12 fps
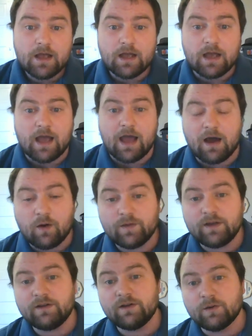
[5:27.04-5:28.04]
how
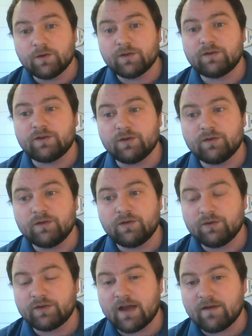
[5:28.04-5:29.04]
they deal with a student
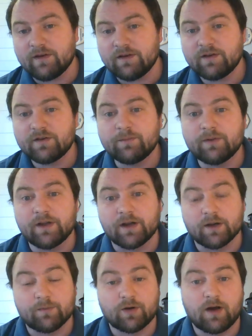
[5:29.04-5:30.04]
who's having
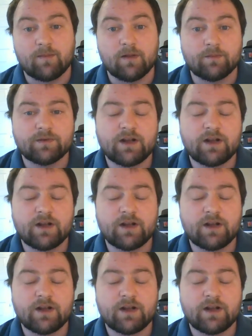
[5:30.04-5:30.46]
disciplinary problems,